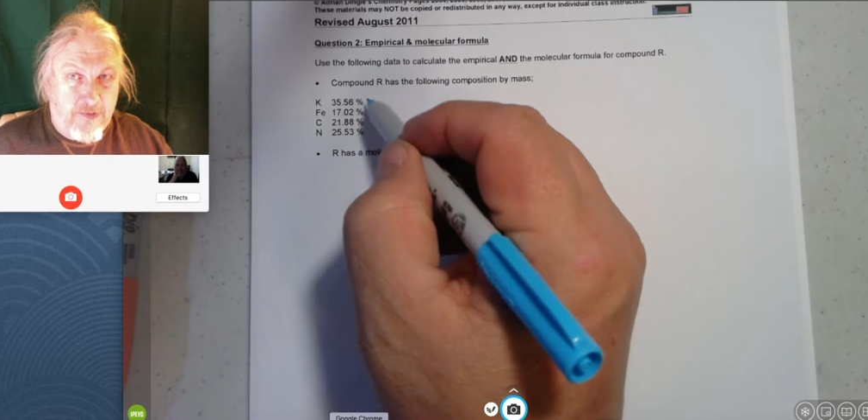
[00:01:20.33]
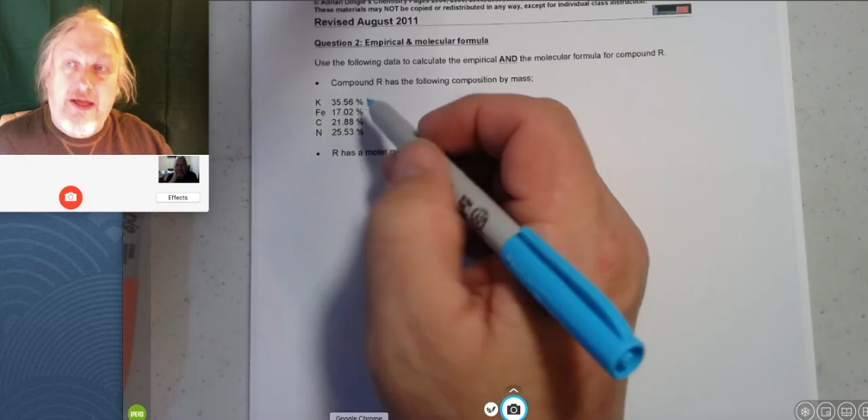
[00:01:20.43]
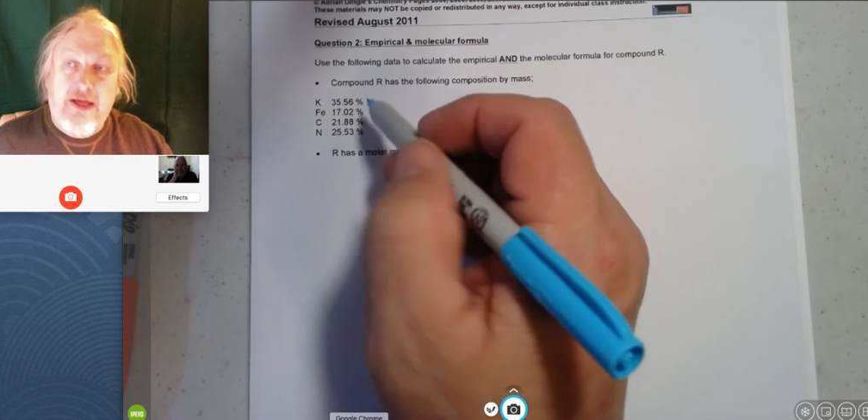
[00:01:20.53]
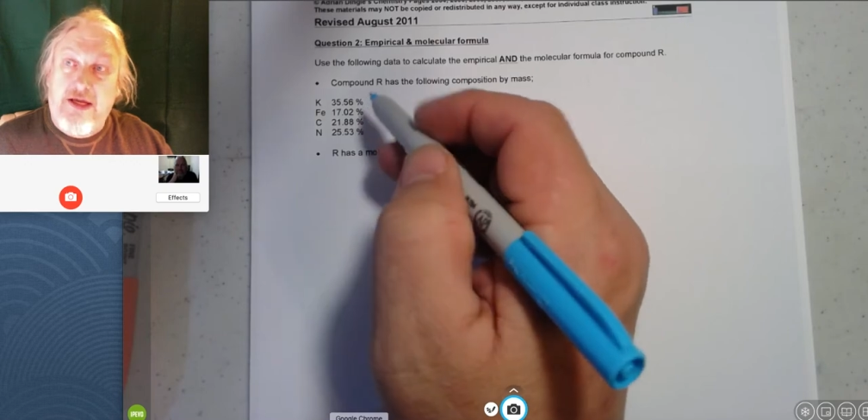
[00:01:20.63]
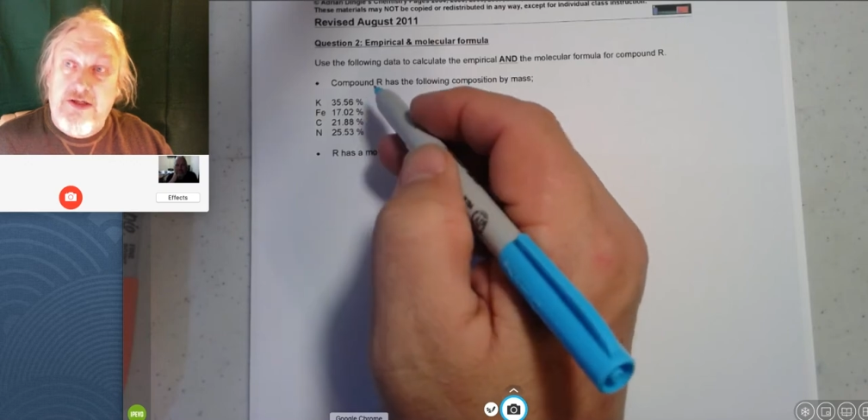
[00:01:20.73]

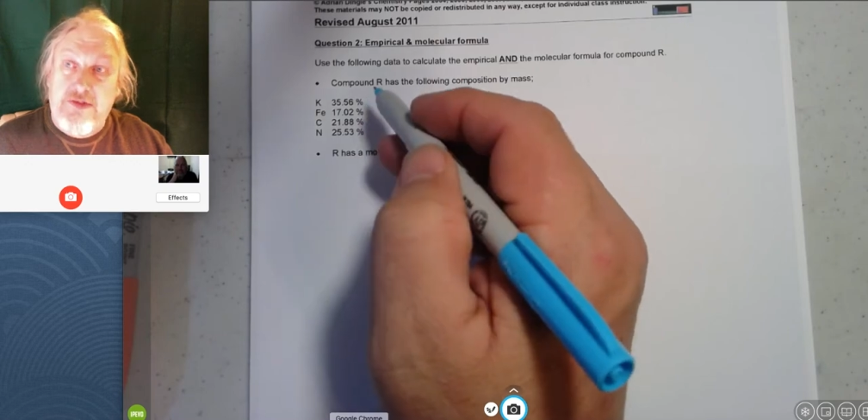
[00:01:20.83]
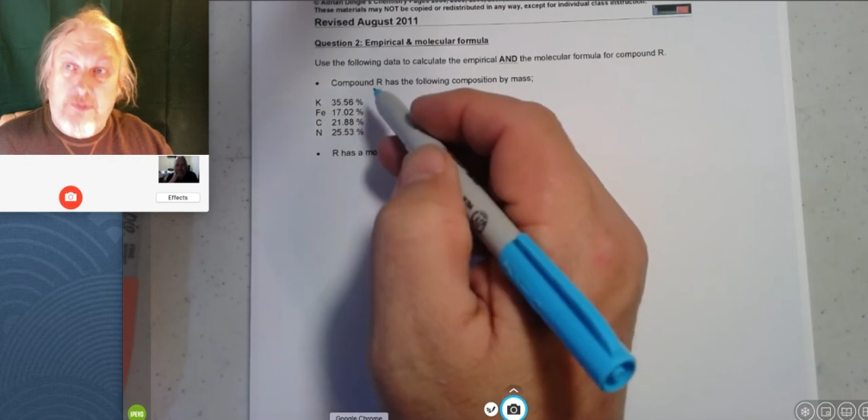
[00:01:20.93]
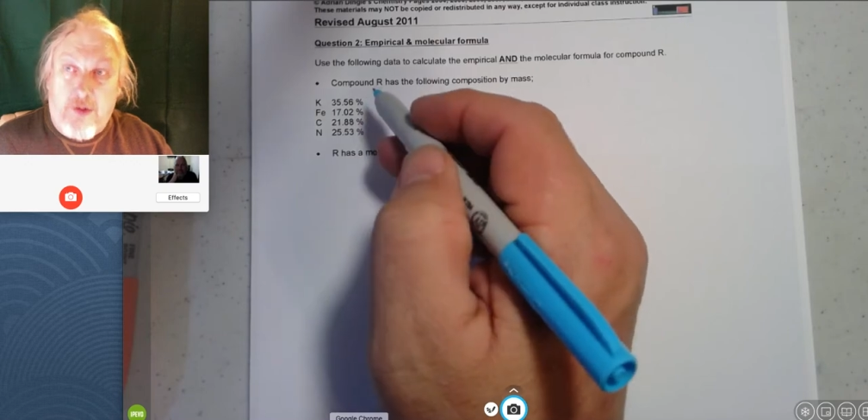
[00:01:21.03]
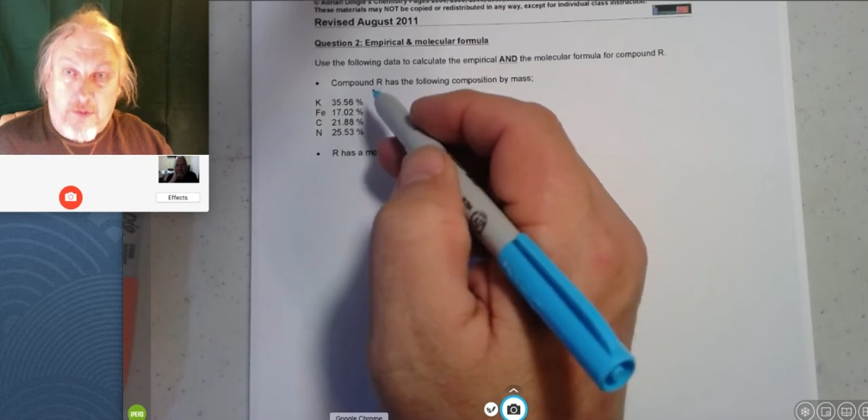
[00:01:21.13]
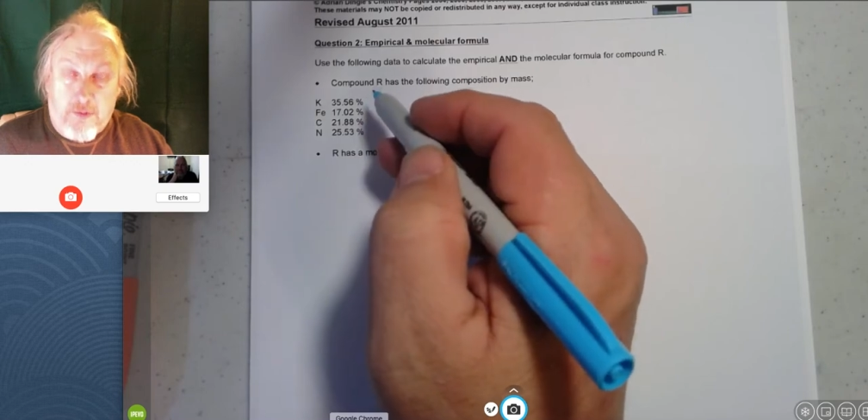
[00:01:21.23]
into
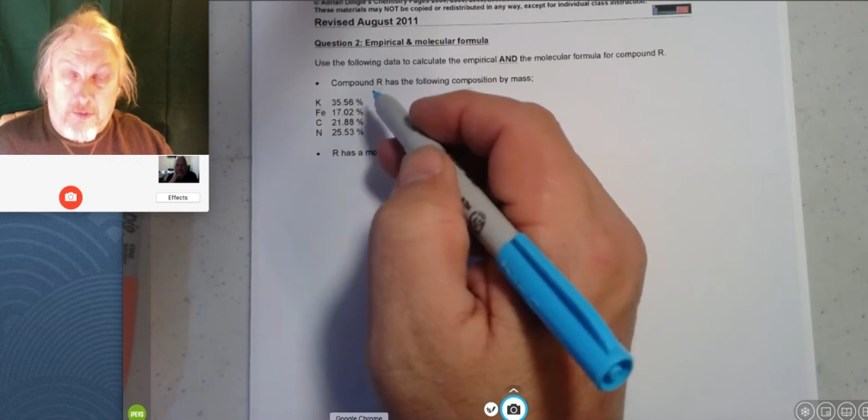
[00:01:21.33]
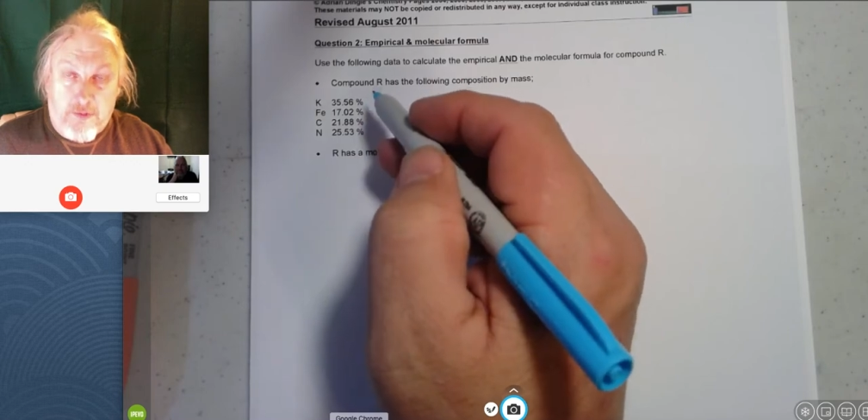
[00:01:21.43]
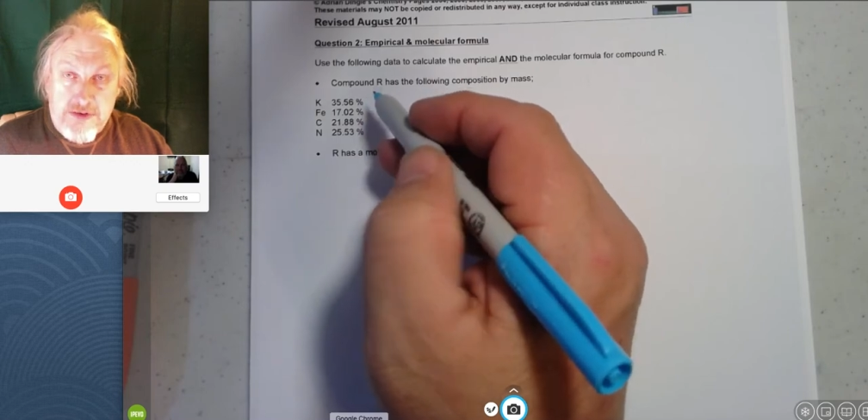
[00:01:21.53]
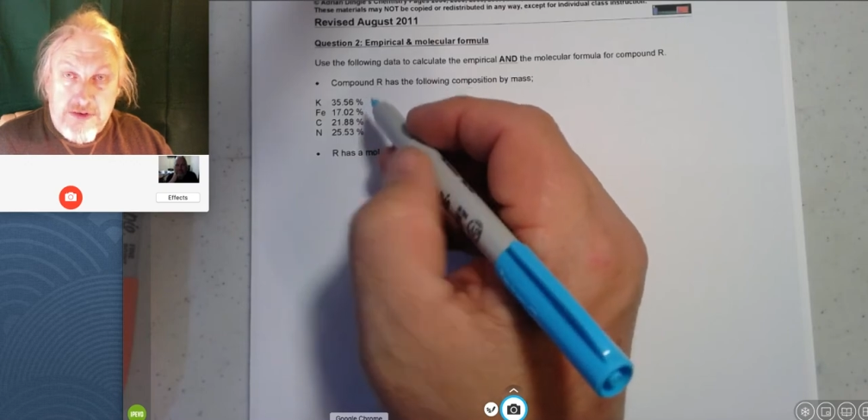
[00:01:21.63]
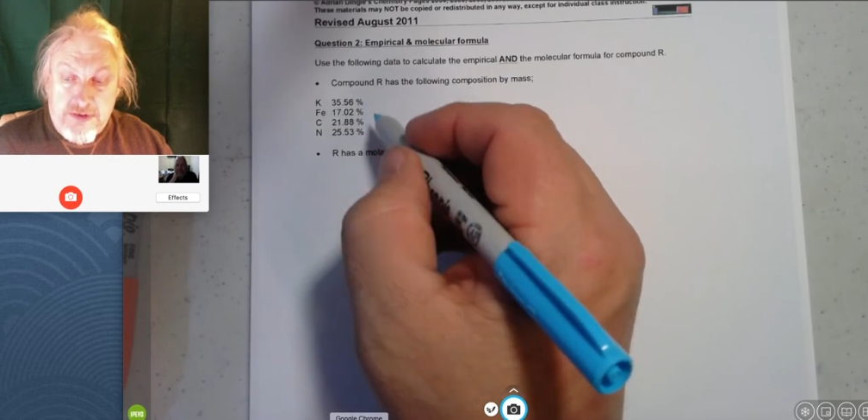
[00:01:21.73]

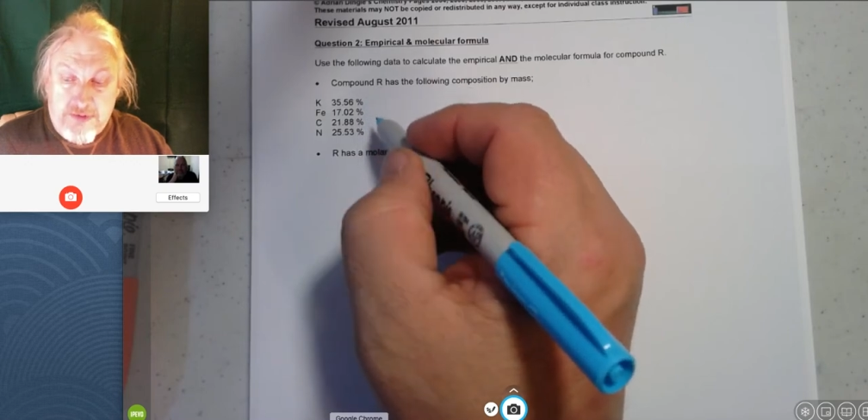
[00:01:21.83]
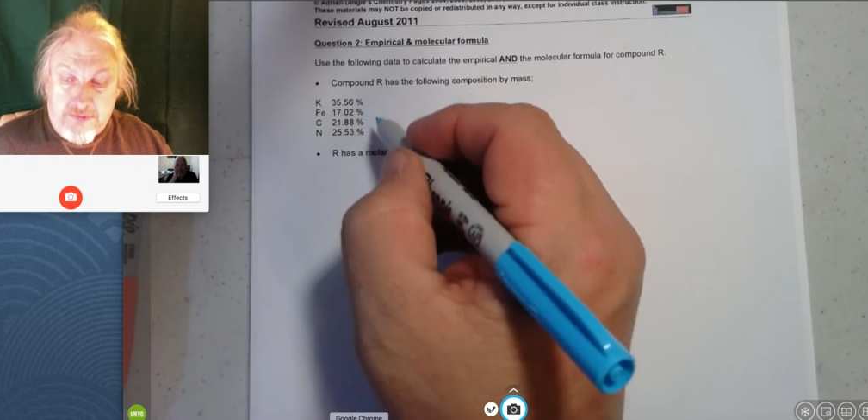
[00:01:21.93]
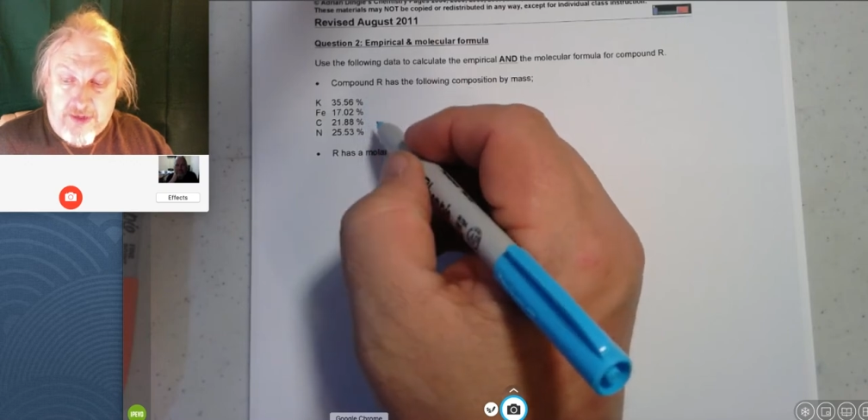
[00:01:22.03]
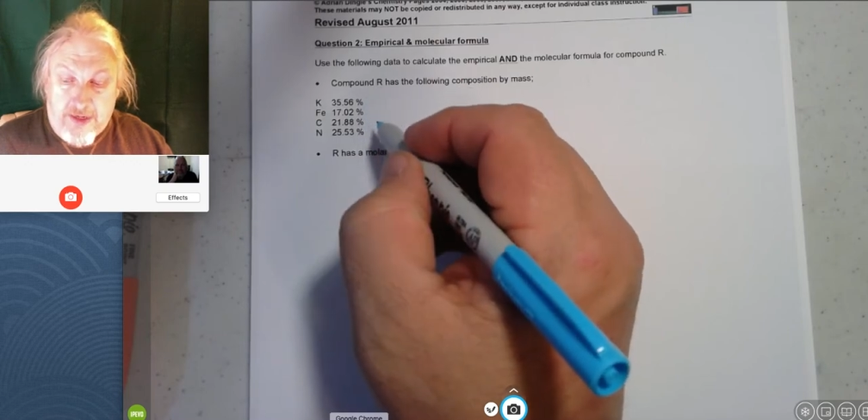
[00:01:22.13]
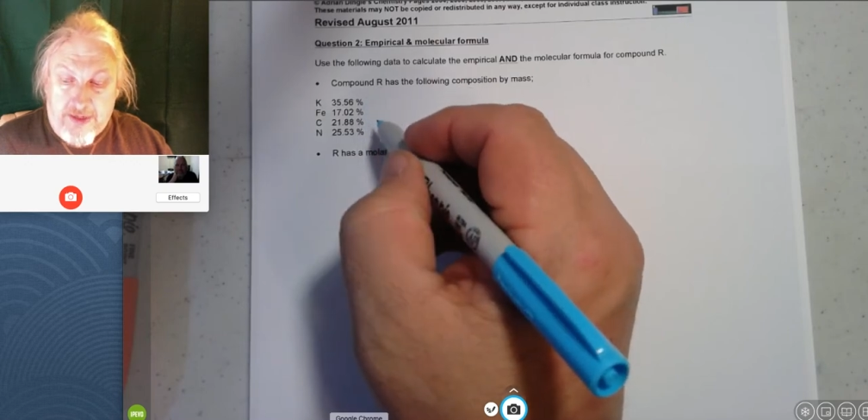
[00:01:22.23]
moles,
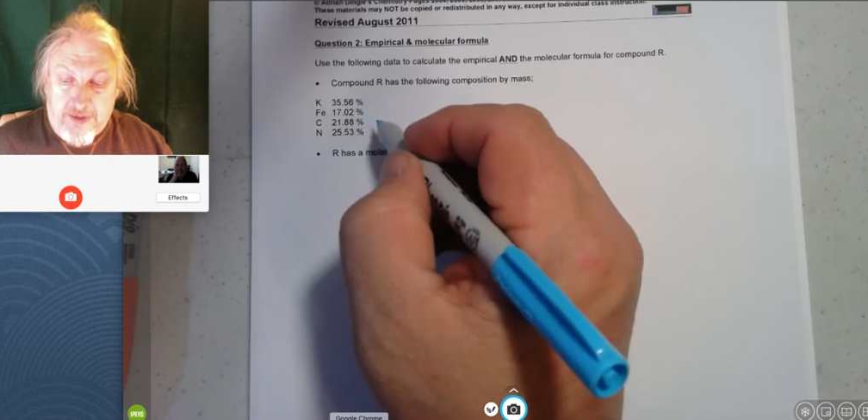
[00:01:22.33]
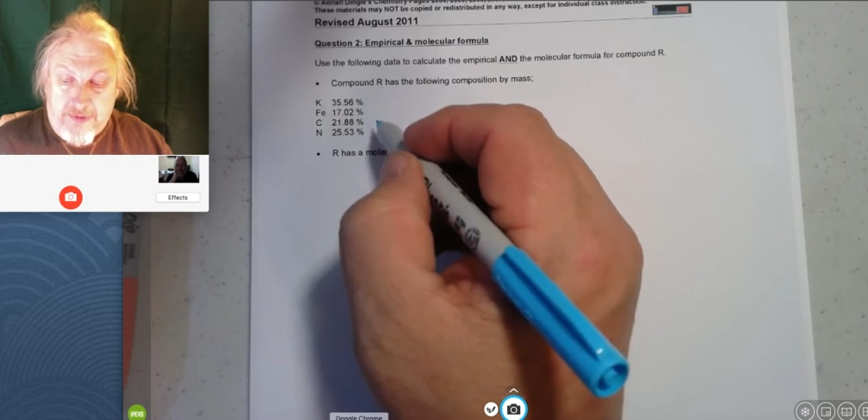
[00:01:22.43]
right?